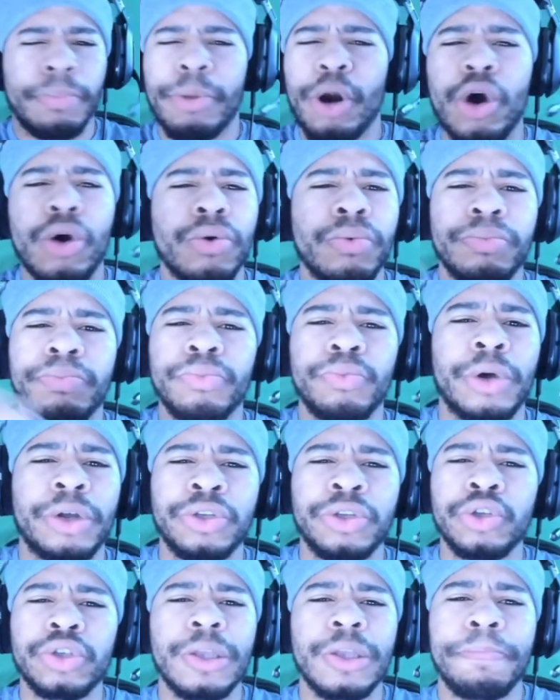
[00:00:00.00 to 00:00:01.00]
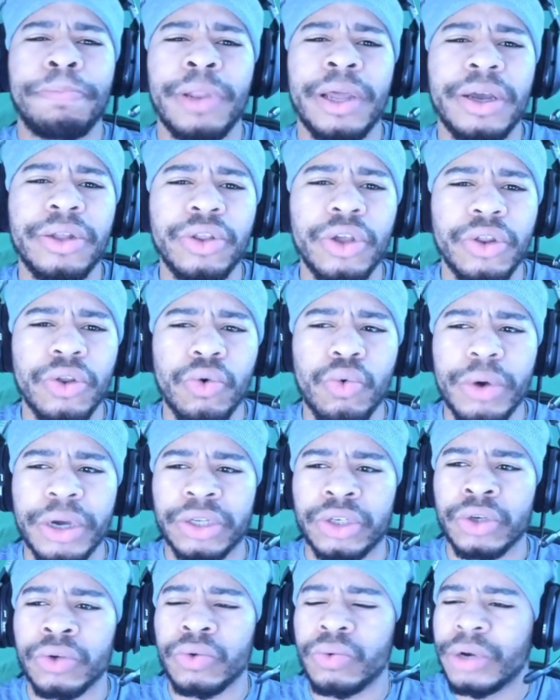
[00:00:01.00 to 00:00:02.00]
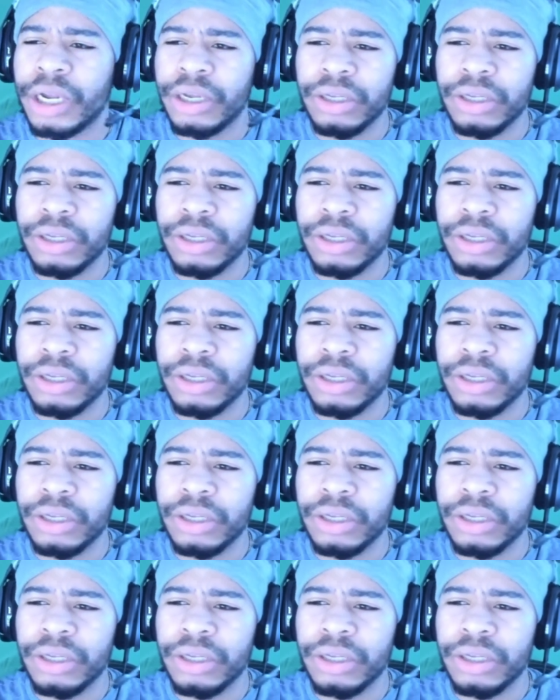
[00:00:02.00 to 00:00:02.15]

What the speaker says: Bro, used to play under the whistle.